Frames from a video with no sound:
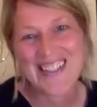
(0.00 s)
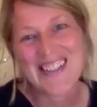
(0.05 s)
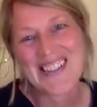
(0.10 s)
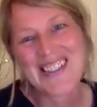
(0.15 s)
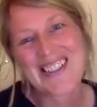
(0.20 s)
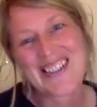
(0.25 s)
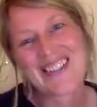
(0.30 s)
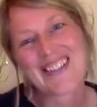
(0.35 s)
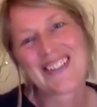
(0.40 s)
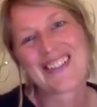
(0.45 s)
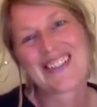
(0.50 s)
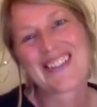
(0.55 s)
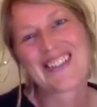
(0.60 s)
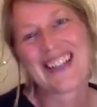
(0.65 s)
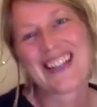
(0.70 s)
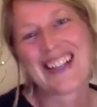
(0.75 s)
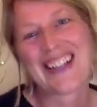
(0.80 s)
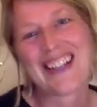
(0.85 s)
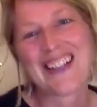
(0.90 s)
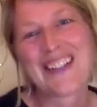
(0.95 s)
So
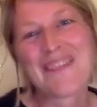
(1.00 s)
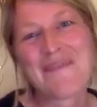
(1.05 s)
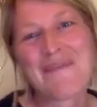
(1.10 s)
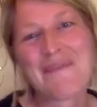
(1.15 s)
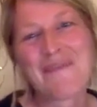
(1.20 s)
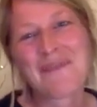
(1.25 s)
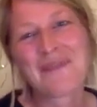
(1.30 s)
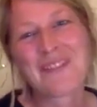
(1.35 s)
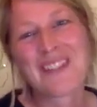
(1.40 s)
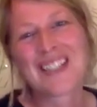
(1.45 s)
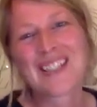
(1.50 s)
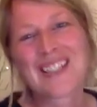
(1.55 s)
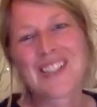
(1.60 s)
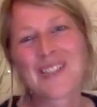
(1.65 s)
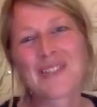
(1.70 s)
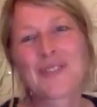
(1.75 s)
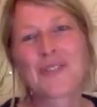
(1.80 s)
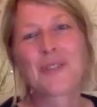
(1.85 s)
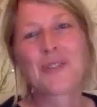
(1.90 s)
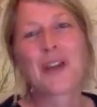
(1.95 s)
yeah, it's
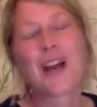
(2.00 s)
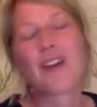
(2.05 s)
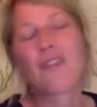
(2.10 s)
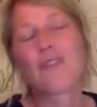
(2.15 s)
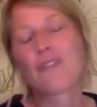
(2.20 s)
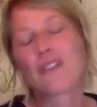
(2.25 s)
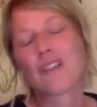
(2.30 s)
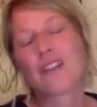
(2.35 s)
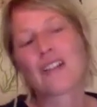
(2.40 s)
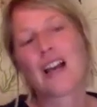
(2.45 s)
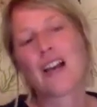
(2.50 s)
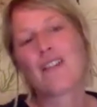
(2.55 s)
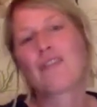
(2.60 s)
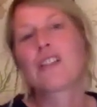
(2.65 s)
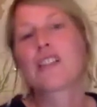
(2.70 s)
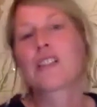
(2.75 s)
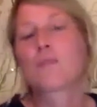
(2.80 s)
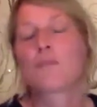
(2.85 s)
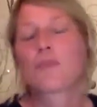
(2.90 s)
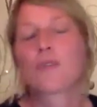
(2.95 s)
good to have
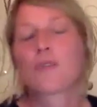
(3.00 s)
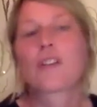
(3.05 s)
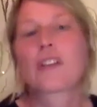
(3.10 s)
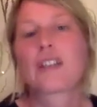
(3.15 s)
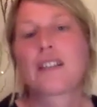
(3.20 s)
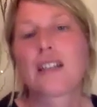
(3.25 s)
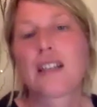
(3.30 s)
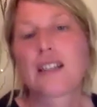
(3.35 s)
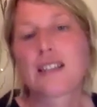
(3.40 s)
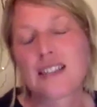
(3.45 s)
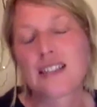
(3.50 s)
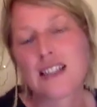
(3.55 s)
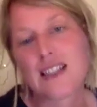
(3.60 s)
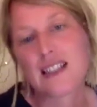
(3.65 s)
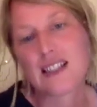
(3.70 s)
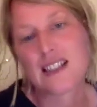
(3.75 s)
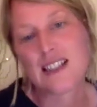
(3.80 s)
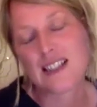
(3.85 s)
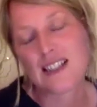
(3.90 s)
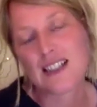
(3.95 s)
this book in that
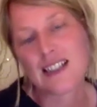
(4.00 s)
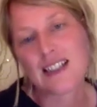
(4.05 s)
sense.